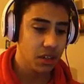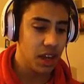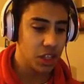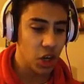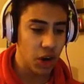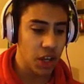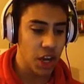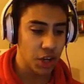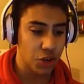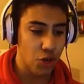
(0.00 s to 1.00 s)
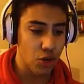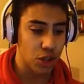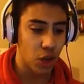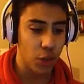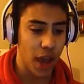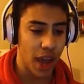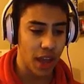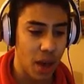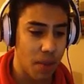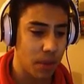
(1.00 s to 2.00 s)
There's no one here too. Shall we
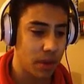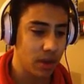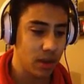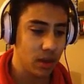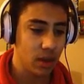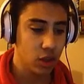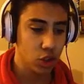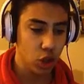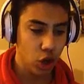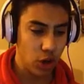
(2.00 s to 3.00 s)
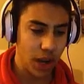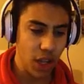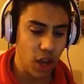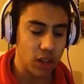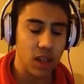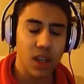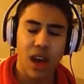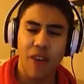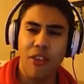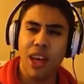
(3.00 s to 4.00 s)
up? Sure, why not?
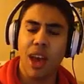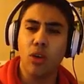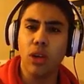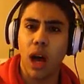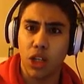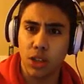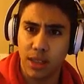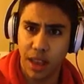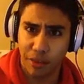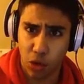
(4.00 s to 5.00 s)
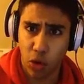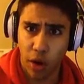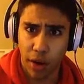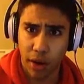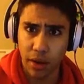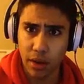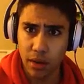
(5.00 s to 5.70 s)
I feel like I could actually save Troy.